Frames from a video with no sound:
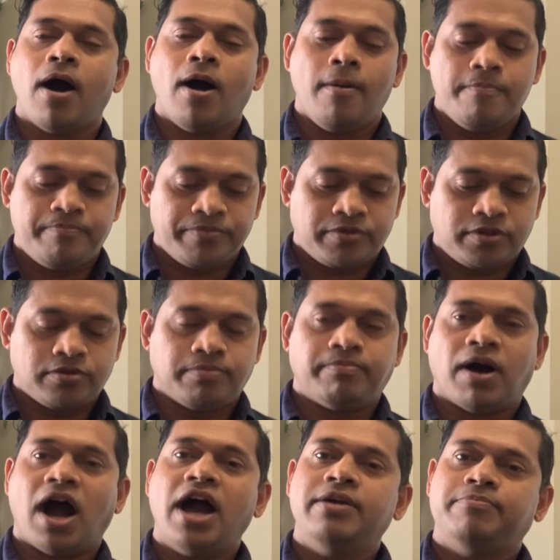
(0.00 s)
to
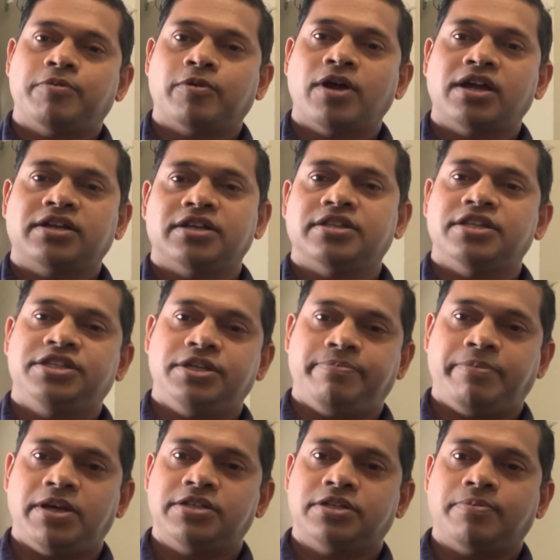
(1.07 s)
buy product at the
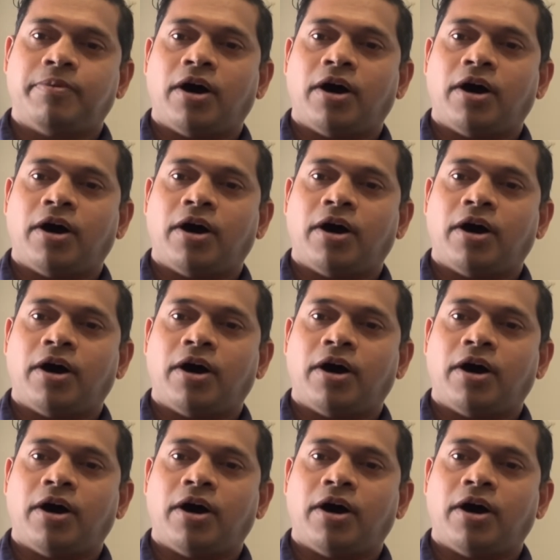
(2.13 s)
cheapest